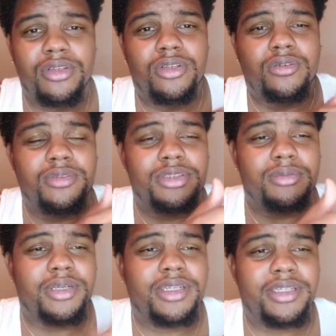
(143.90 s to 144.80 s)
with some
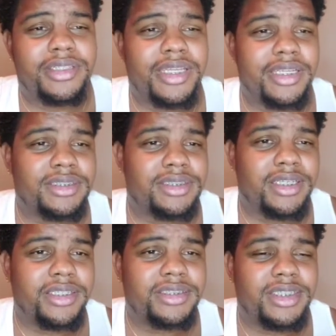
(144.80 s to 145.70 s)
hundred thousand
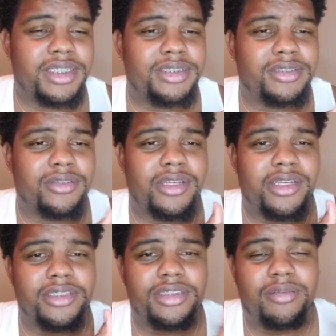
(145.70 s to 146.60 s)
dollar chains on. I
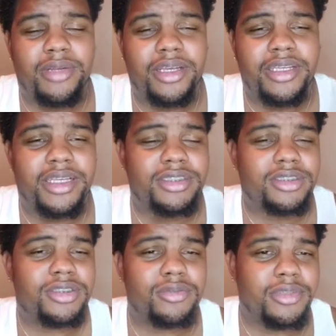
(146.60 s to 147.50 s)
ain't talking about you got
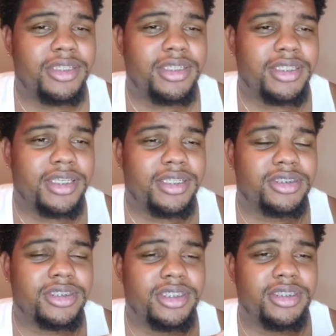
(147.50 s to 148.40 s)
two million dollar
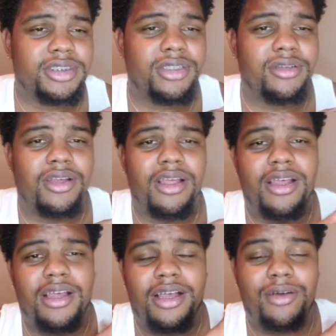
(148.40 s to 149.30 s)
chains on.
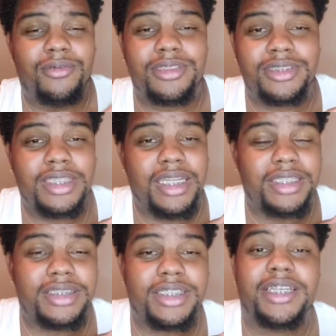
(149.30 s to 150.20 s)
I want to see that
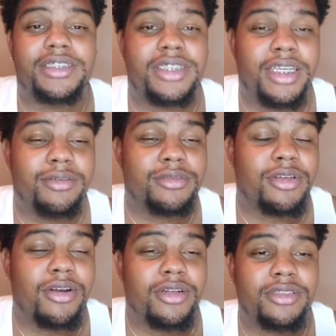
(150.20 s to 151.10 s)
chain. That chain was
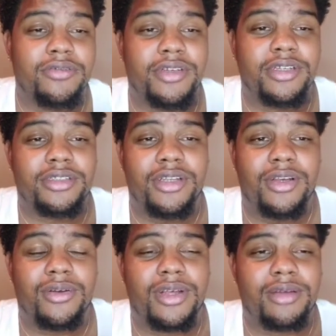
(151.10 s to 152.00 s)
hard as fuck
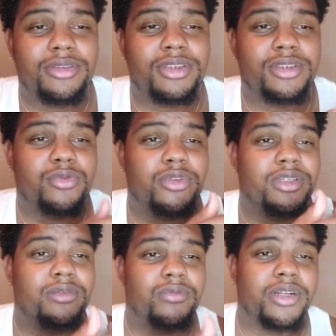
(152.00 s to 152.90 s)
though. I was just
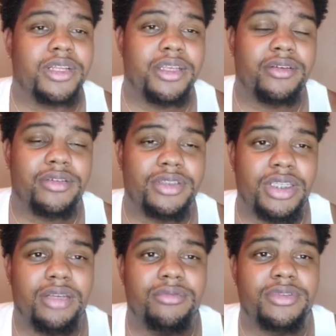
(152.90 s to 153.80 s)
wondering where the hell the chain
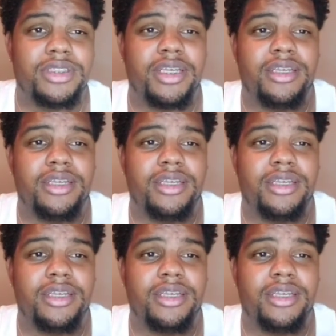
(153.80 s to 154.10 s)
was at.